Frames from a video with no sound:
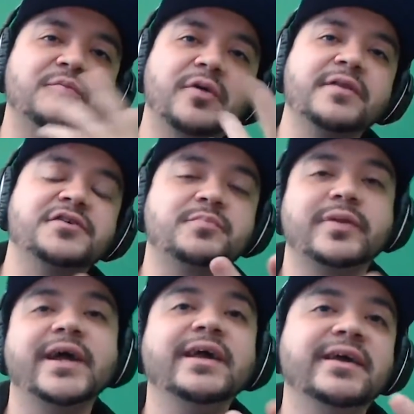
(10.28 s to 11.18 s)
brothers
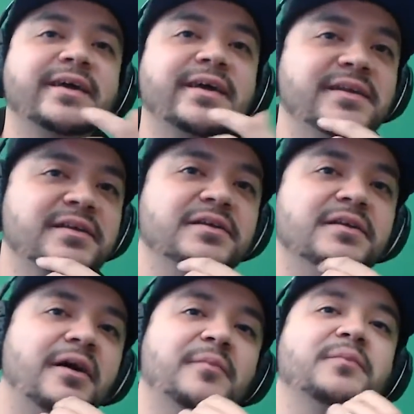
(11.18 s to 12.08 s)
playing it, and
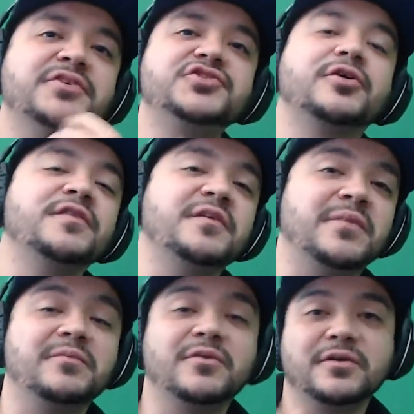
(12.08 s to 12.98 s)
I'm much younger than
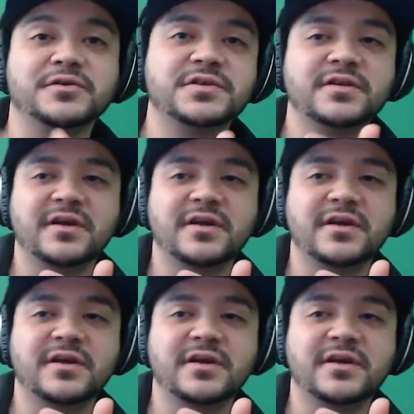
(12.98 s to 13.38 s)
my brothers.